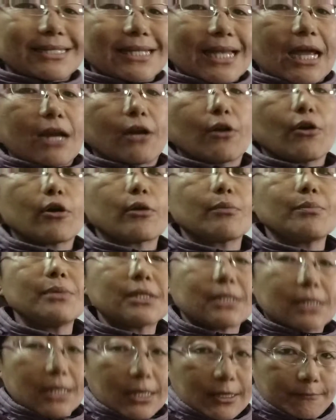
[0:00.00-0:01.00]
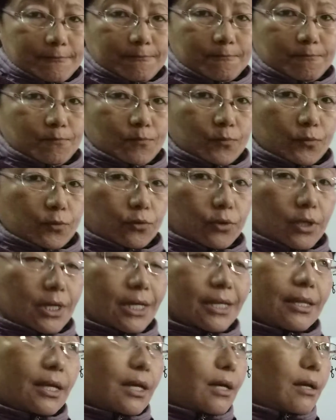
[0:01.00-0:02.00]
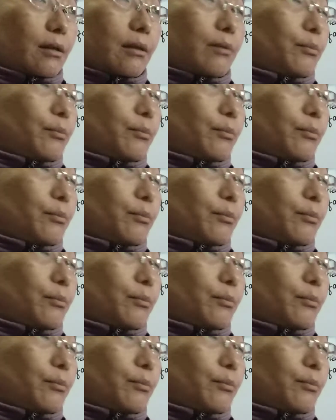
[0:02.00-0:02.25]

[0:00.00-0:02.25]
cannot be seen. Okay, the